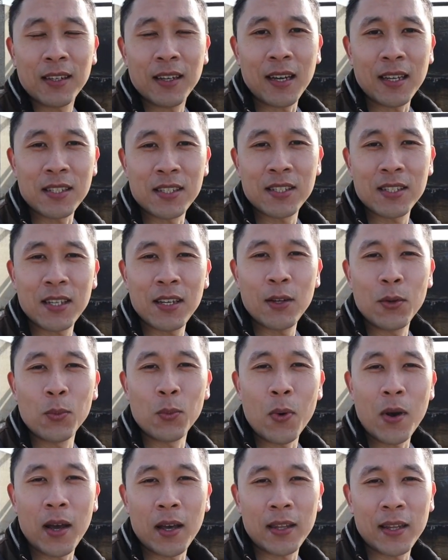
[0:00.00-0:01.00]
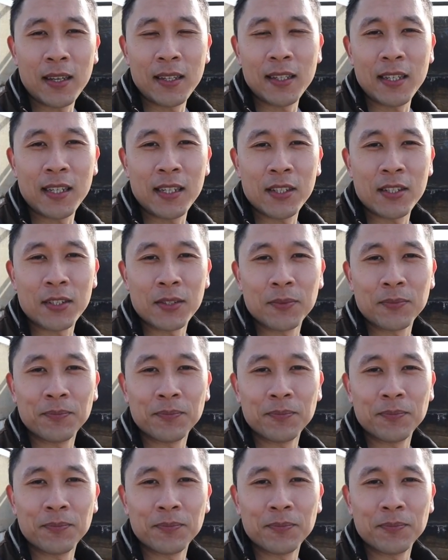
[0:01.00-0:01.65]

and see where they lead.